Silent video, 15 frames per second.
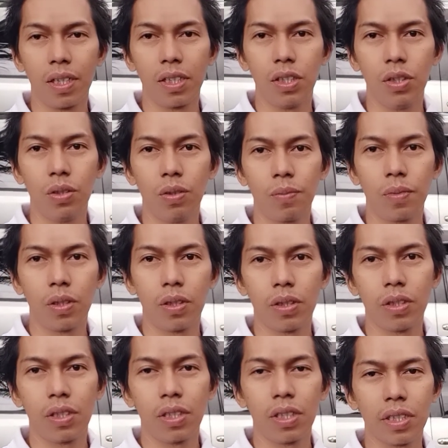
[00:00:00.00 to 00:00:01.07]
you
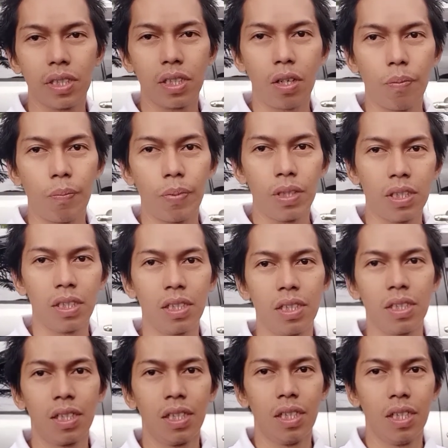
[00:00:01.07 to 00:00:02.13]
must open